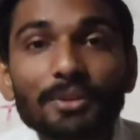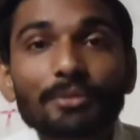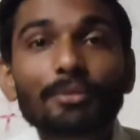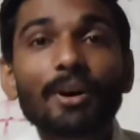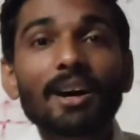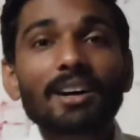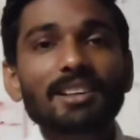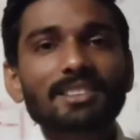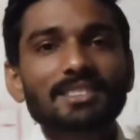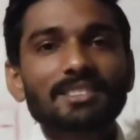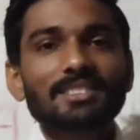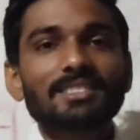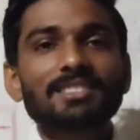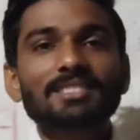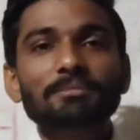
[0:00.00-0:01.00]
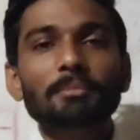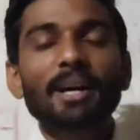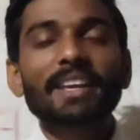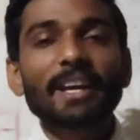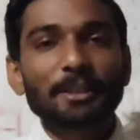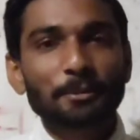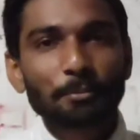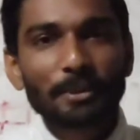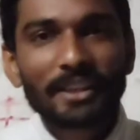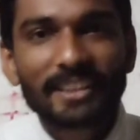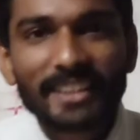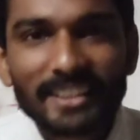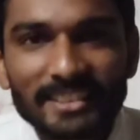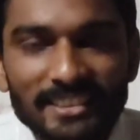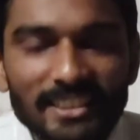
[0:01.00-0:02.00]
was my
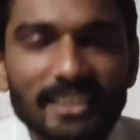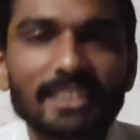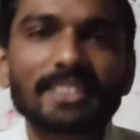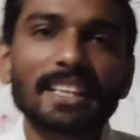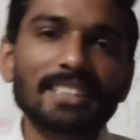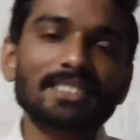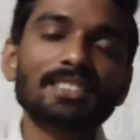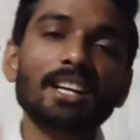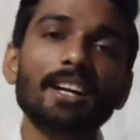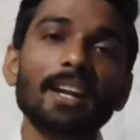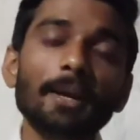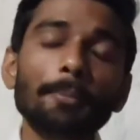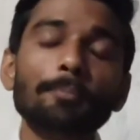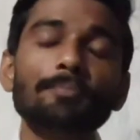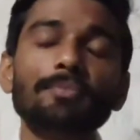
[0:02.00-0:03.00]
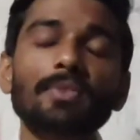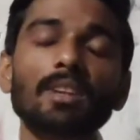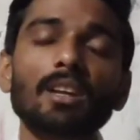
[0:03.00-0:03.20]
experience yesterday.